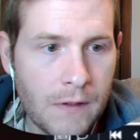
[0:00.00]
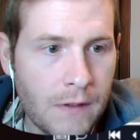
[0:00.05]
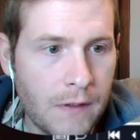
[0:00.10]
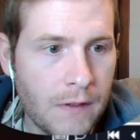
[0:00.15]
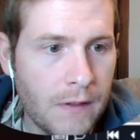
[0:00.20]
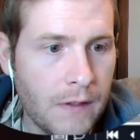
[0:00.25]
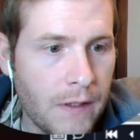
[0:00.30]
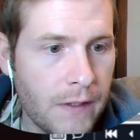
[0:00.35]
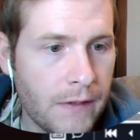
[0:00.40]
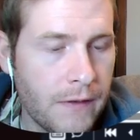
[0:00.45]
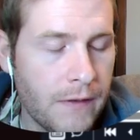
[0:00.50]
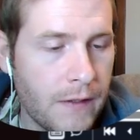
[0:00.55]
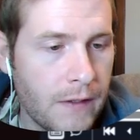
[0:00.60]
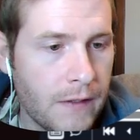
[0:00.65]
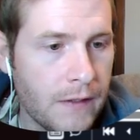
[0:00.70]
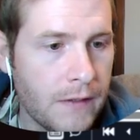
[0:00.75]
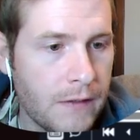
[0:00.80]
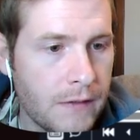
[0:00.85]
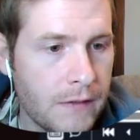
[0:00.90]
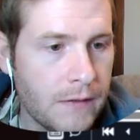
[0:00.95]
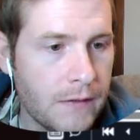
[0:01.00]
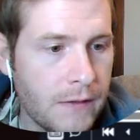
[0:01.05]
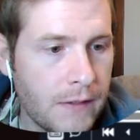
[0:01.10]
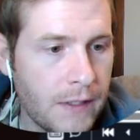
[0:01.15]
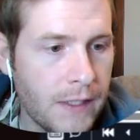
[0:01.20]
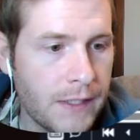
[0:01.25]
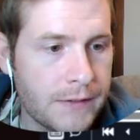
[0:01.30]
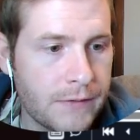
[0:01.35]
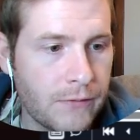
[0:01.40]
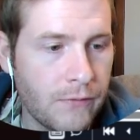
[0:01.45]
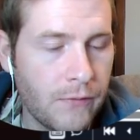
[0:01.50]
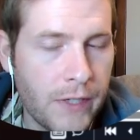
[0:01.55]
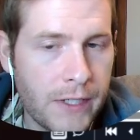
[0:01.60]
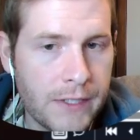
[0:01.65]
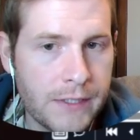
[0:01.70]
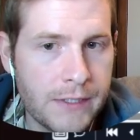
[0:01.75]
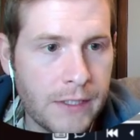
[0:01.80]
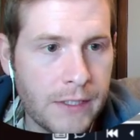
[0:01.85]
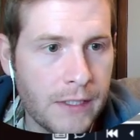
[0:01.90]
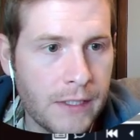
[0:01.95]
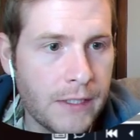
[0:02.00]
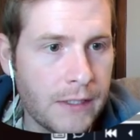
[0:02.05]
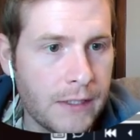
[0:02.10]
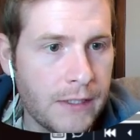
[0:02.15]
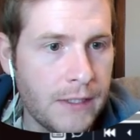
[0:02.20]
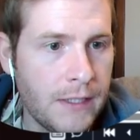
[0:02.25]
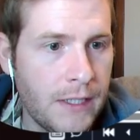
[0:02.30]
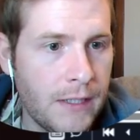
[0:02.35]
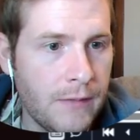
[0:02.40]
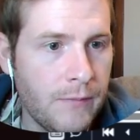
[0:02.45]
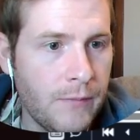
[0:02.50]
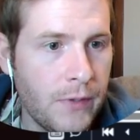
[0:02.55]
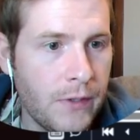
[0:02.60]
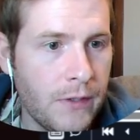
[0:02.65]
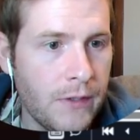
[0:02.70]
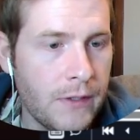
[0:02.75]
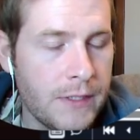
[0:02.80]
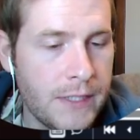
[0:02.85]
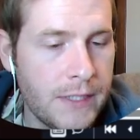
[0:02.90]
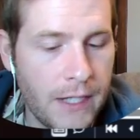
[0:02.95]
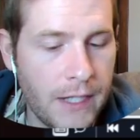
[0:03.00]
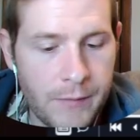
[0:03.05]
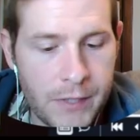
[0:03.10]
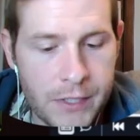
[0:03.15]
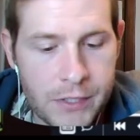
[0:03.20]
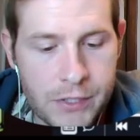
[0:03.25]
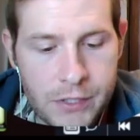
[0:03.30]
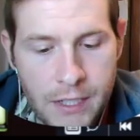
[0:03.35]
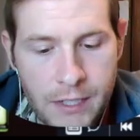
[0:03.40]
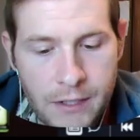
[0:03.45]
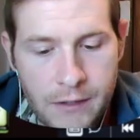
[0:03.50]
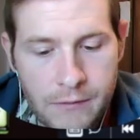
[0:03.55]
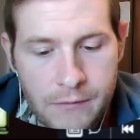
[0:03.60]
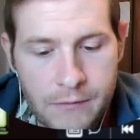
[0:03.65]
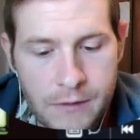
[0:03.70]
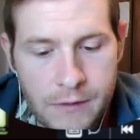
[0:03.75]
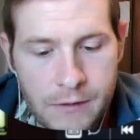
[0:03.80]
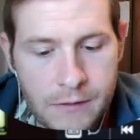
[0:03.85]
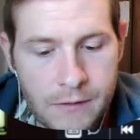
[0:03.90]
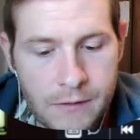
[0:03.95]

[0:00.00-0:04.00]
I think, as a way to keep damage down.